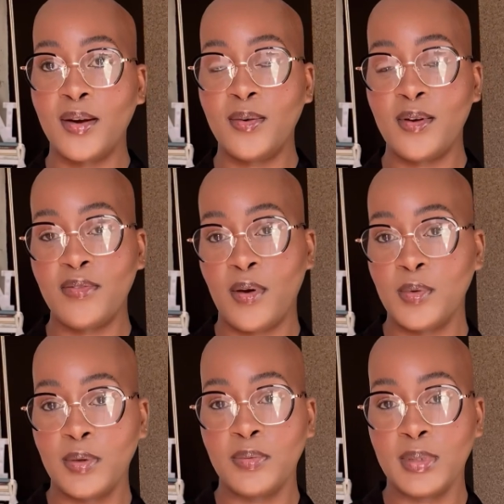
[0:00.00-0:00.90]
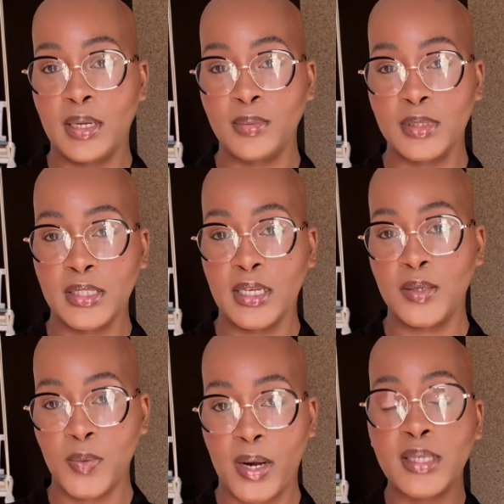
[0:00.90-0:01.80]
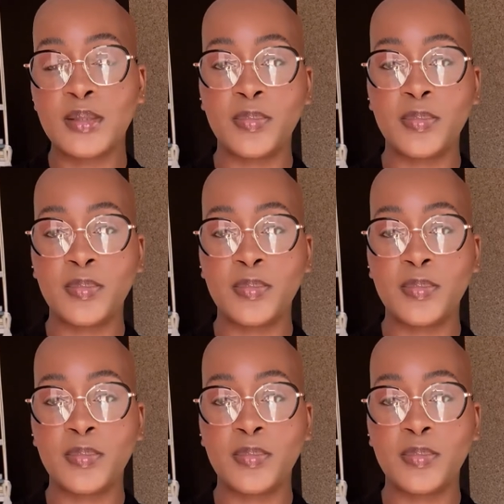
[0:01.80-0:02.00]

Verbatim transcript: I don't know if I would have been able to get it right.